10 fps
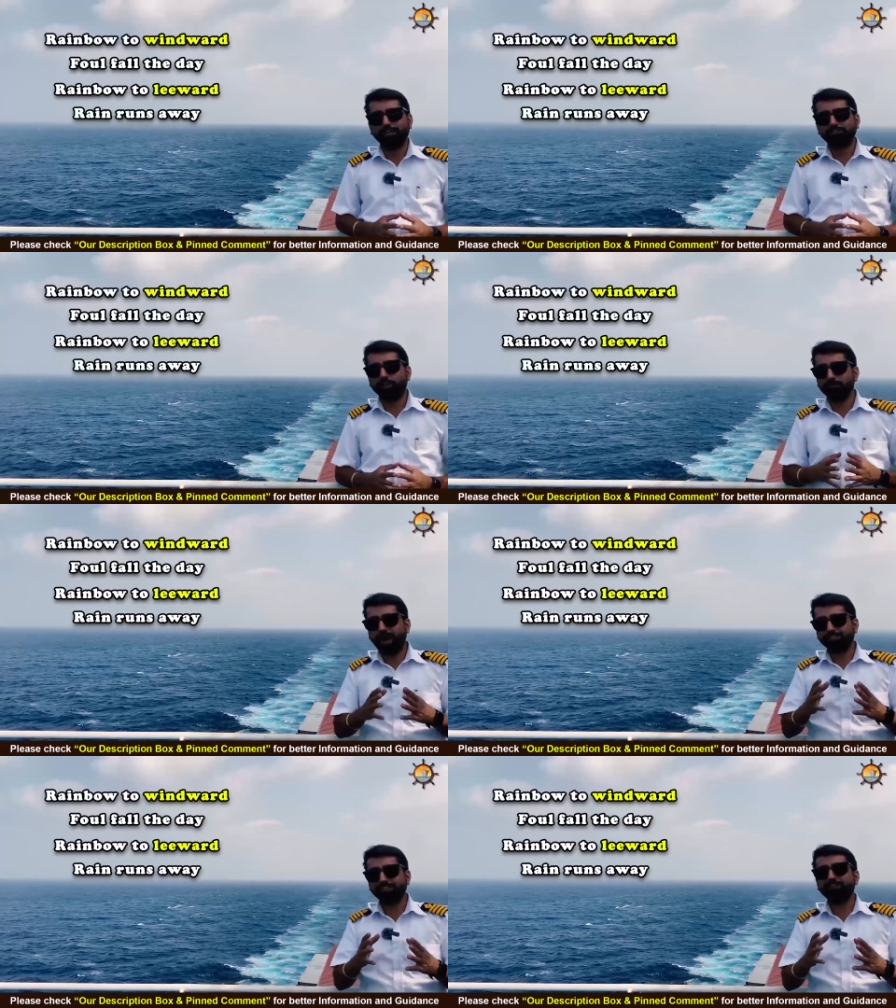So
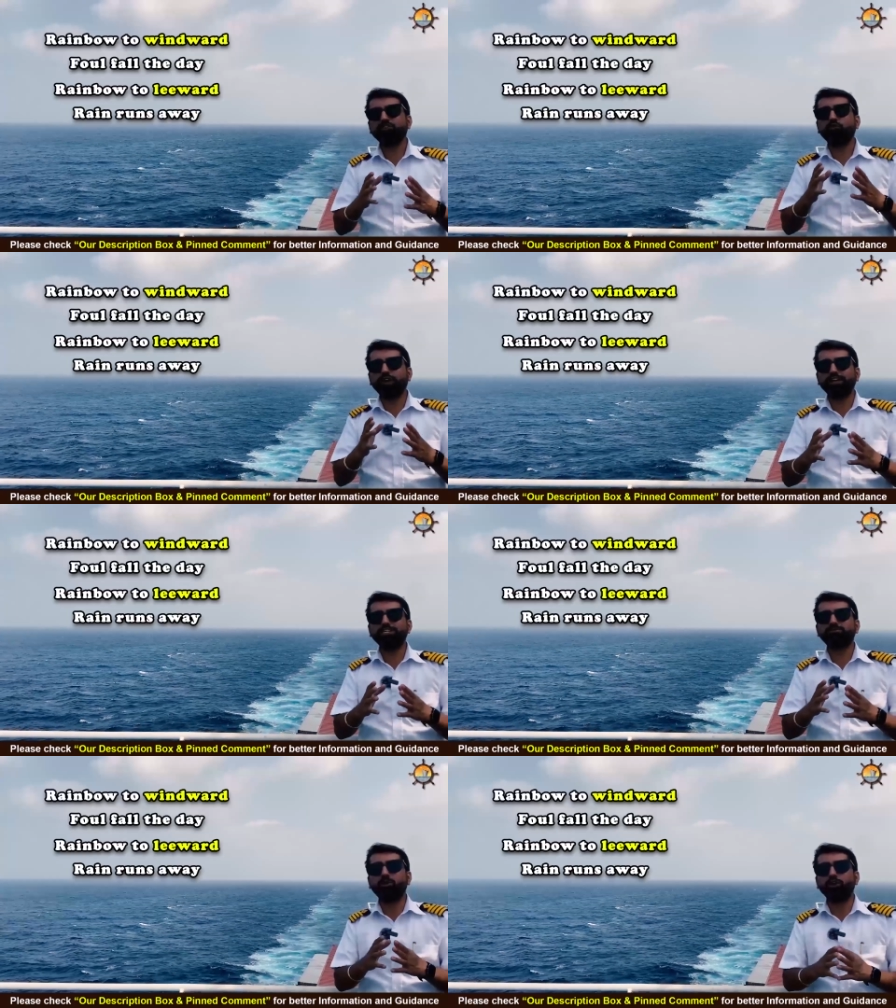imagine if the wind
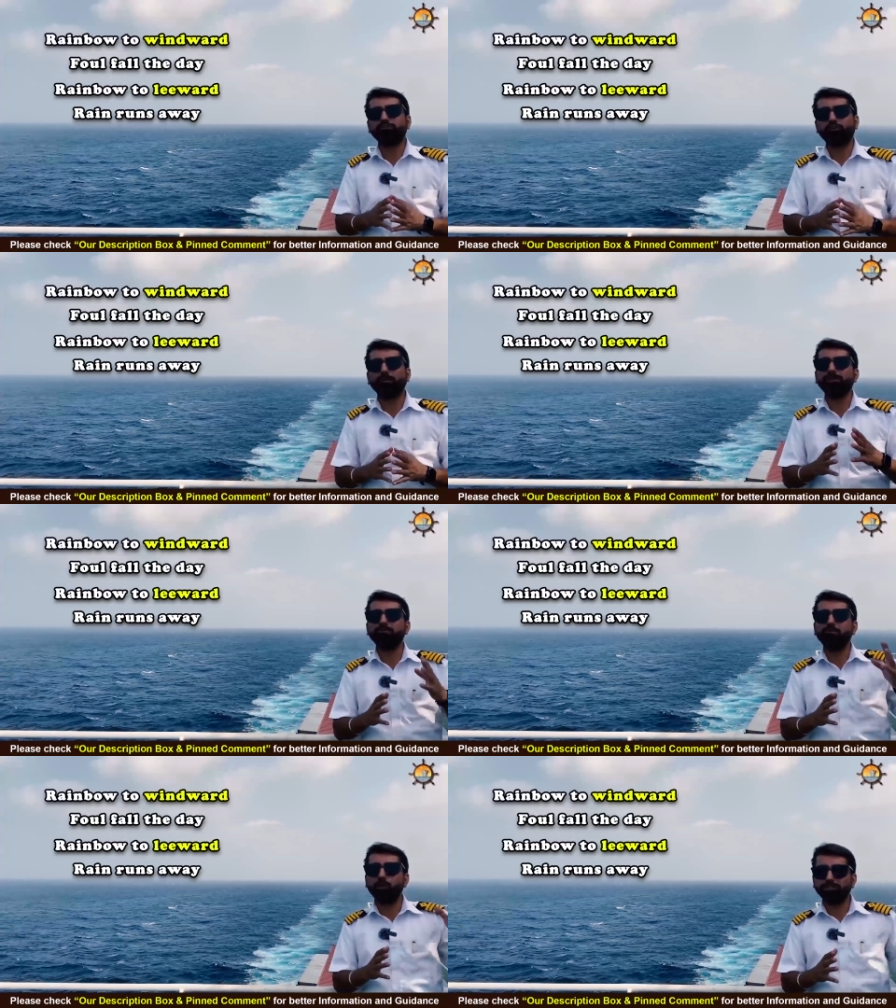is blowing from the
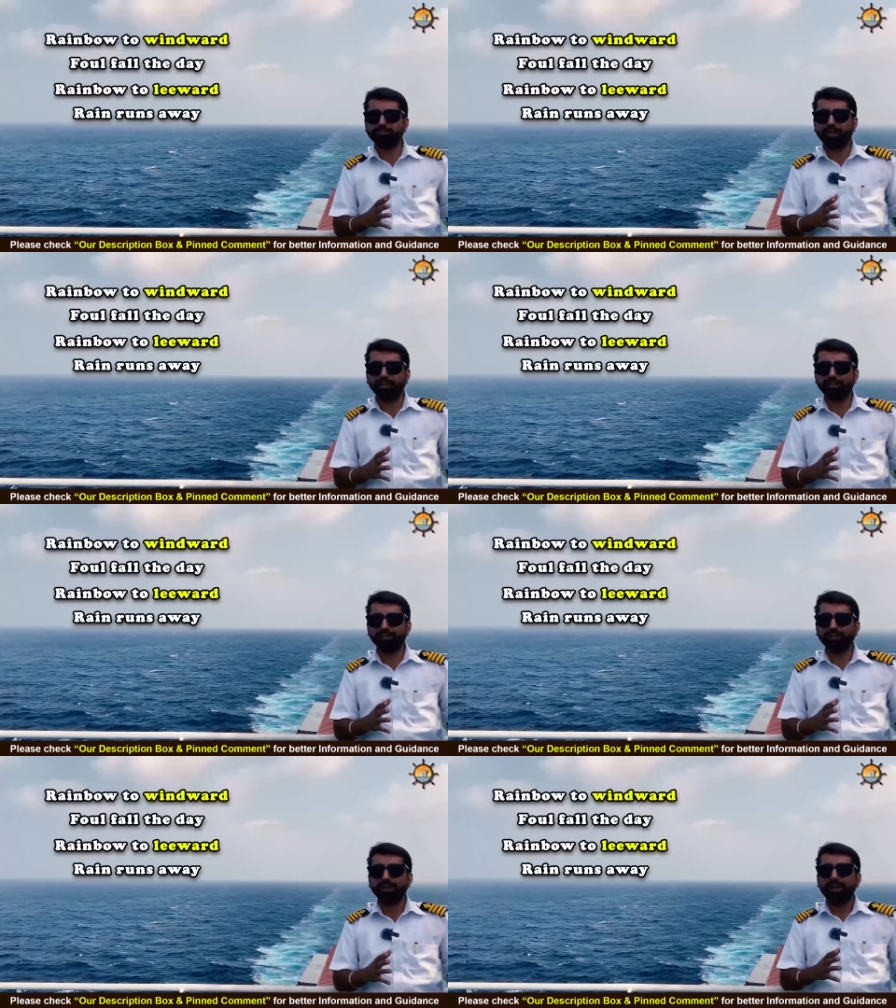port side
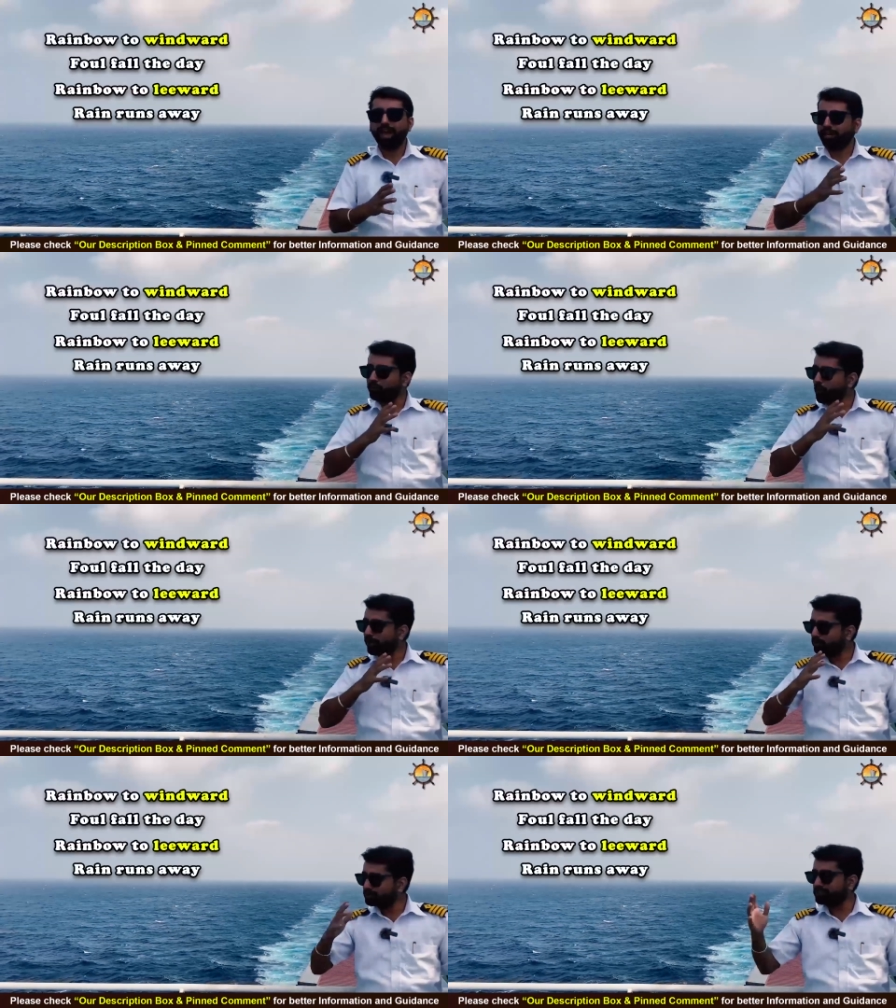and
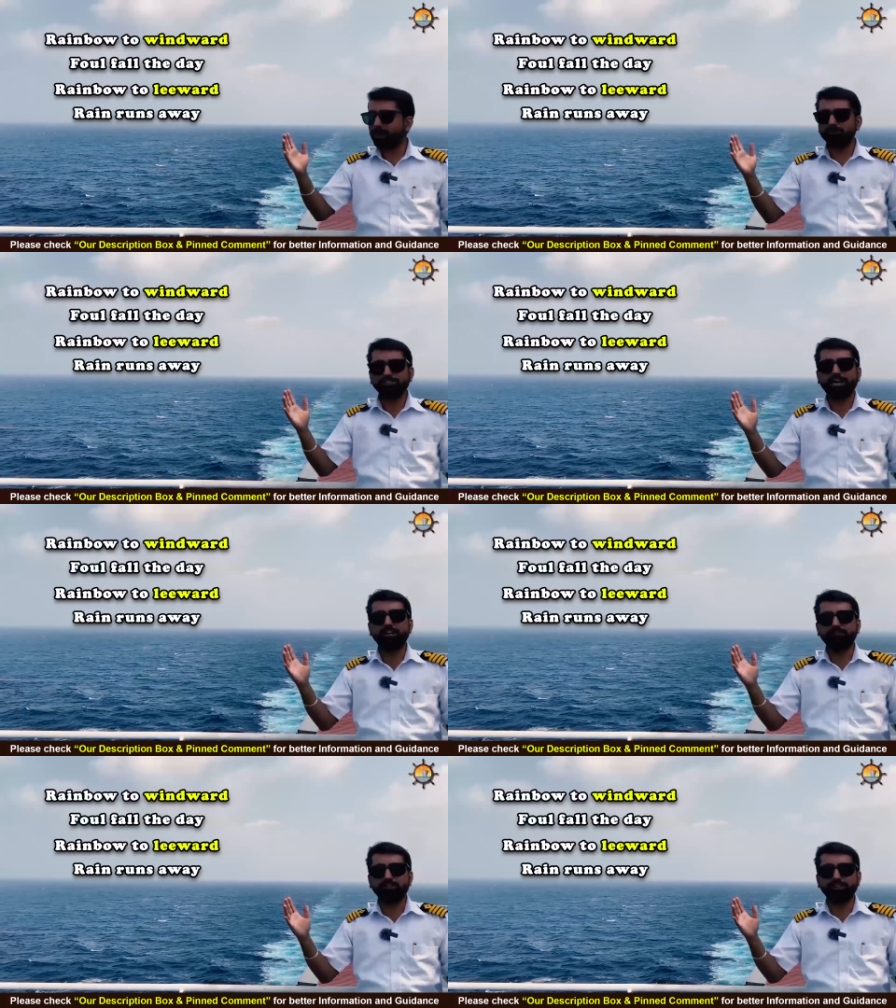going to starboard
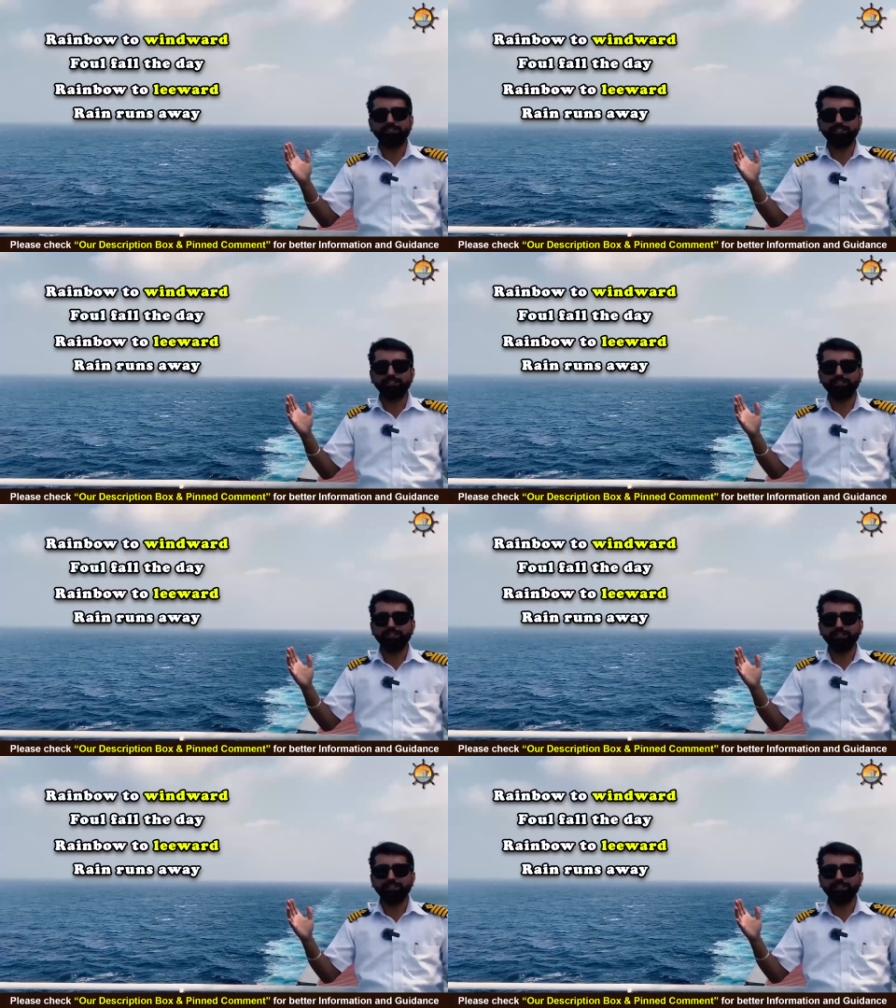side of the vessel,